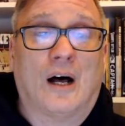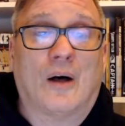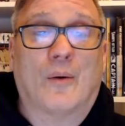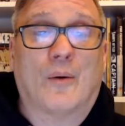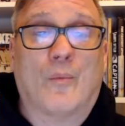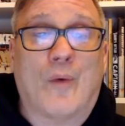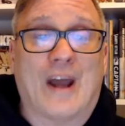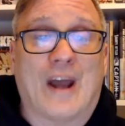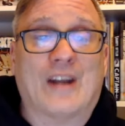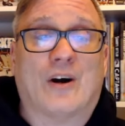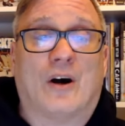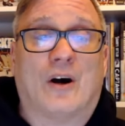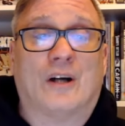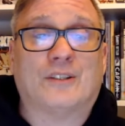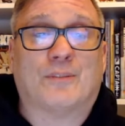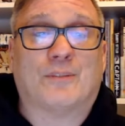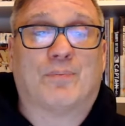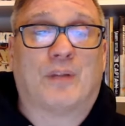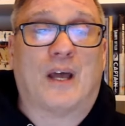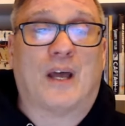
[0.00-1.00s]
Went on
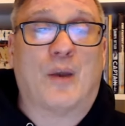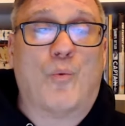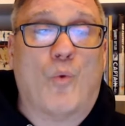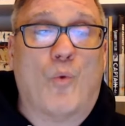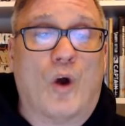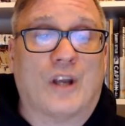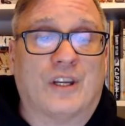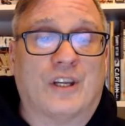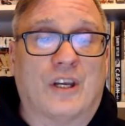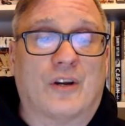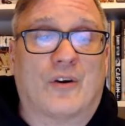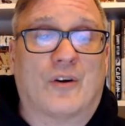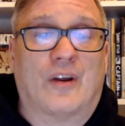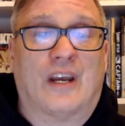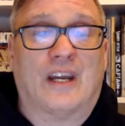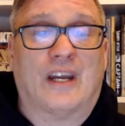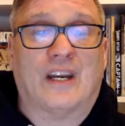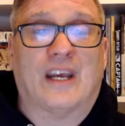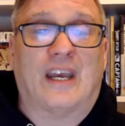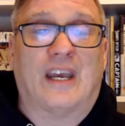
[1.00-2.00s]
to play 1 year
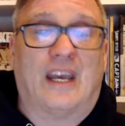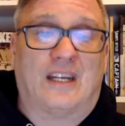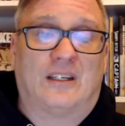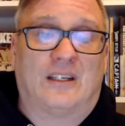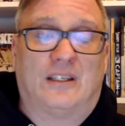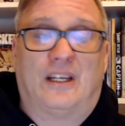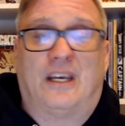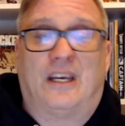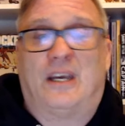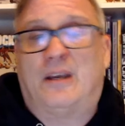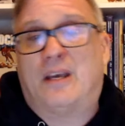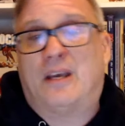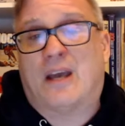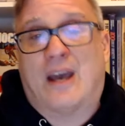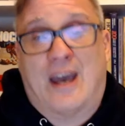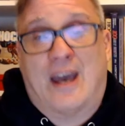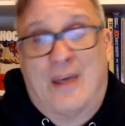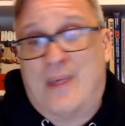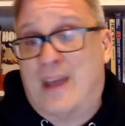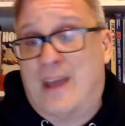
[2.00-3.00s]
in Italy
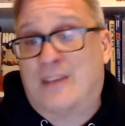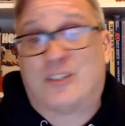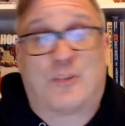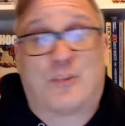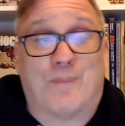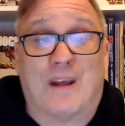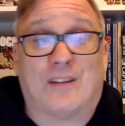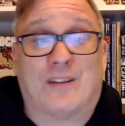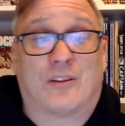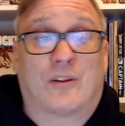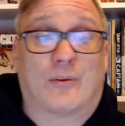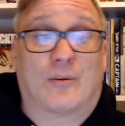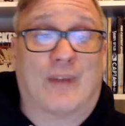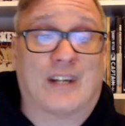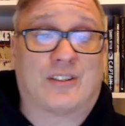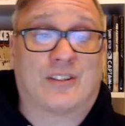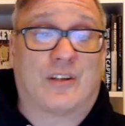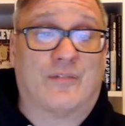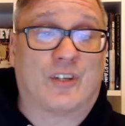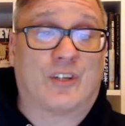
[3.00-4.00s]
and then spent the
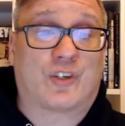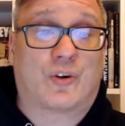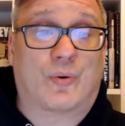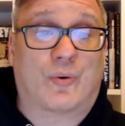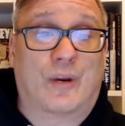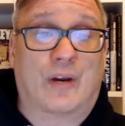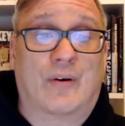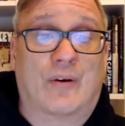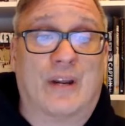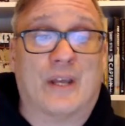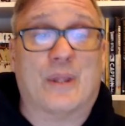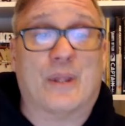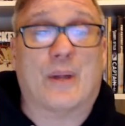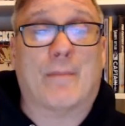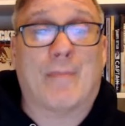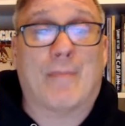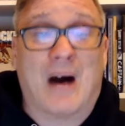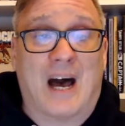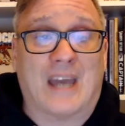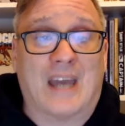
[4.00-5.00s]
rest of his career in the
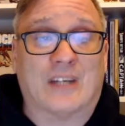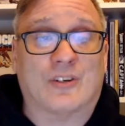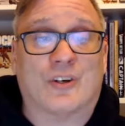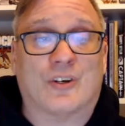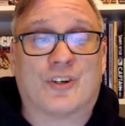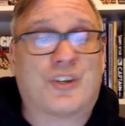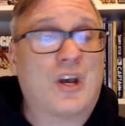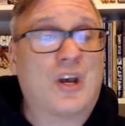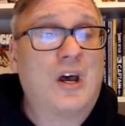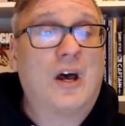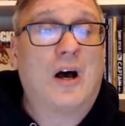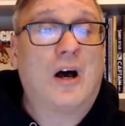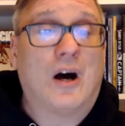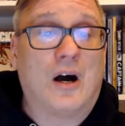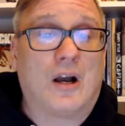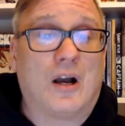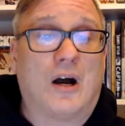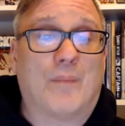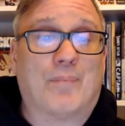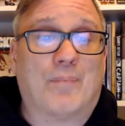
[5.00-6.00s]
minors,
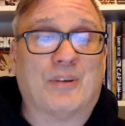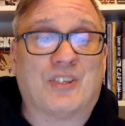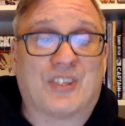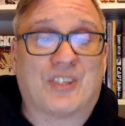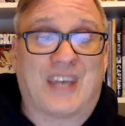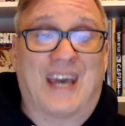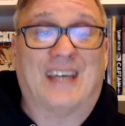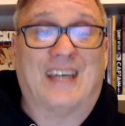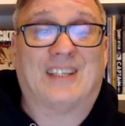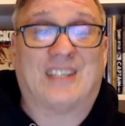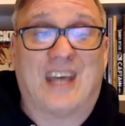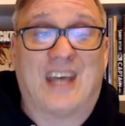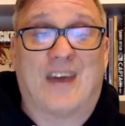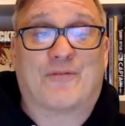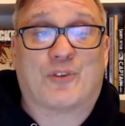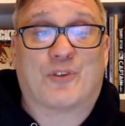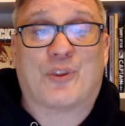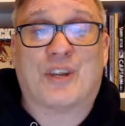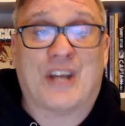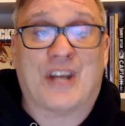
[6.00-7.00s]
hung up his skates
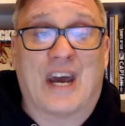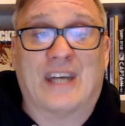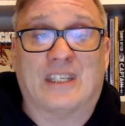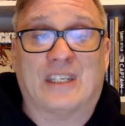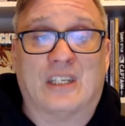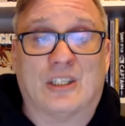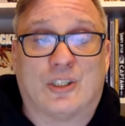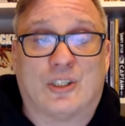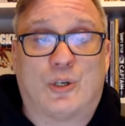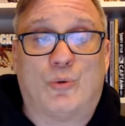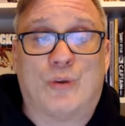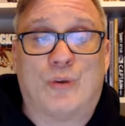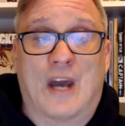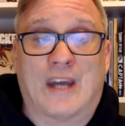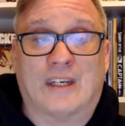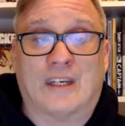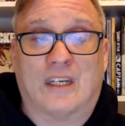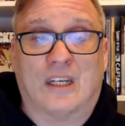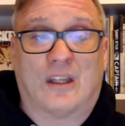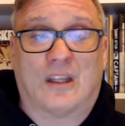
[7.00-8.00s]
after the
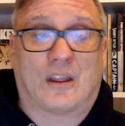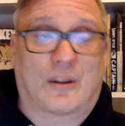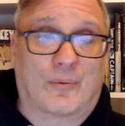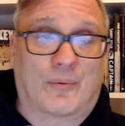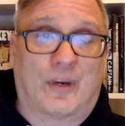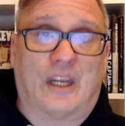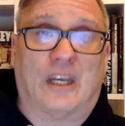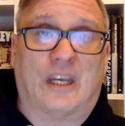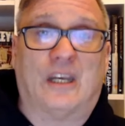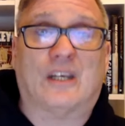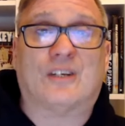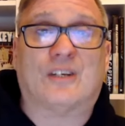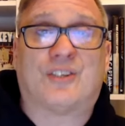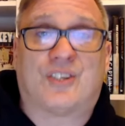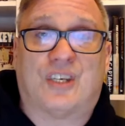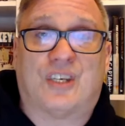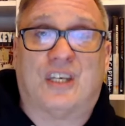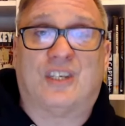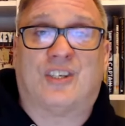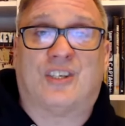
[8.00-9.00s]
92-93
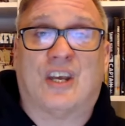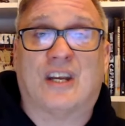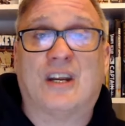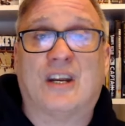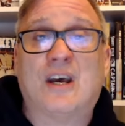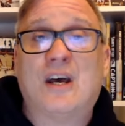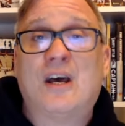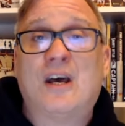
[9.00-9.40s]
season.